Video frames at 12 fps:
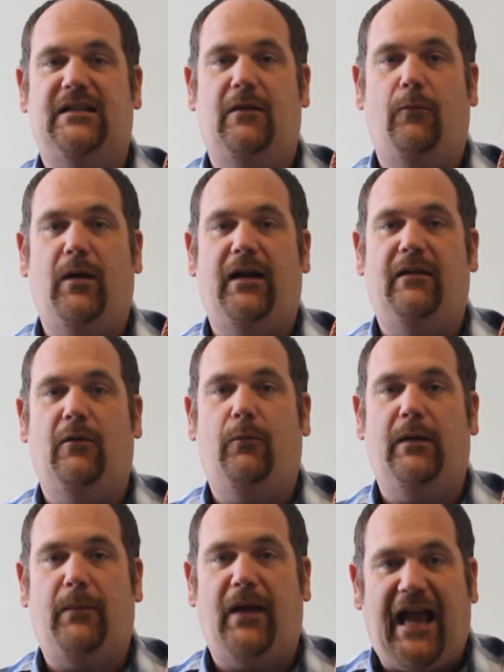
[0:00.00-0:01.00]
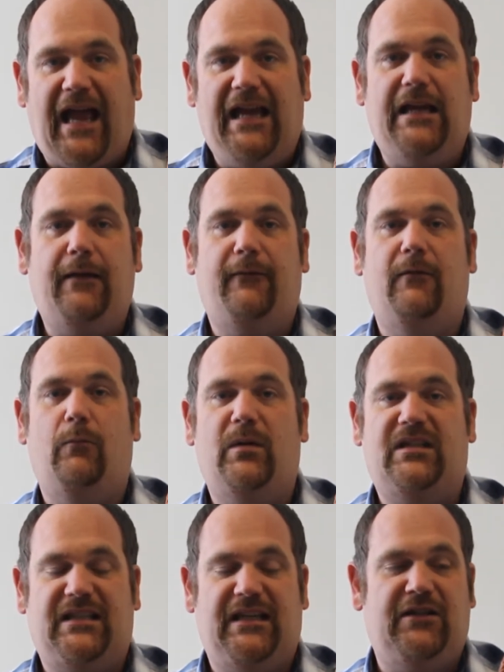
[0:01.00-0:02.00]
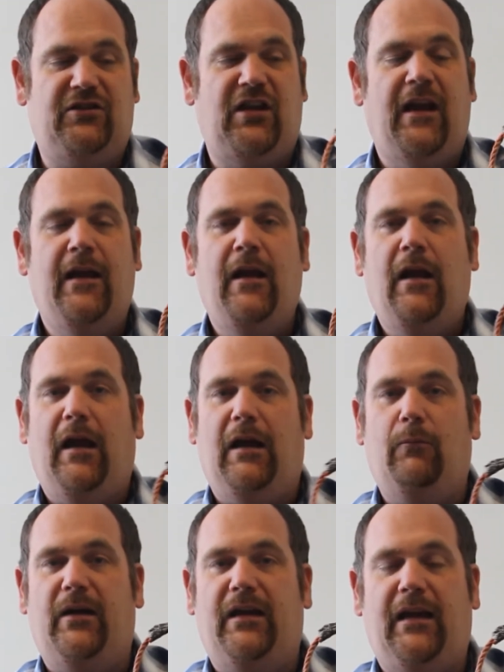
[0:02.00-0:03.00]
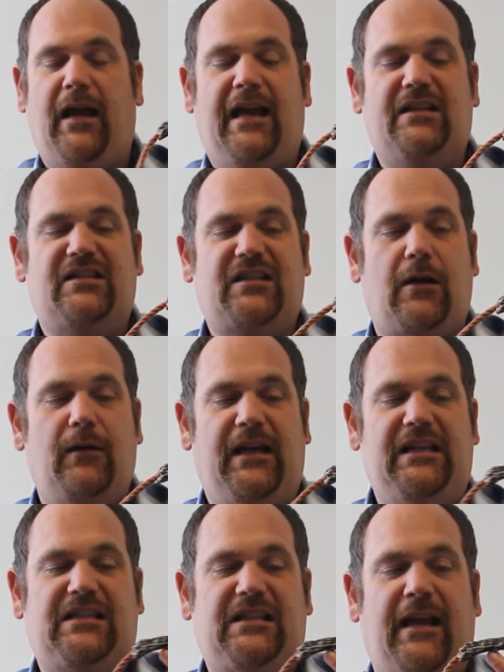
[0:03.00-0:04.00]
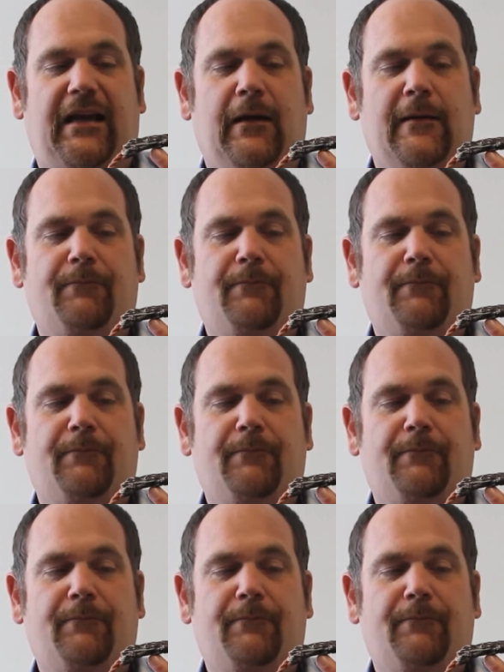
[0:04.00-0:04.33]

in the way that we behave and we teach and we and so he's saying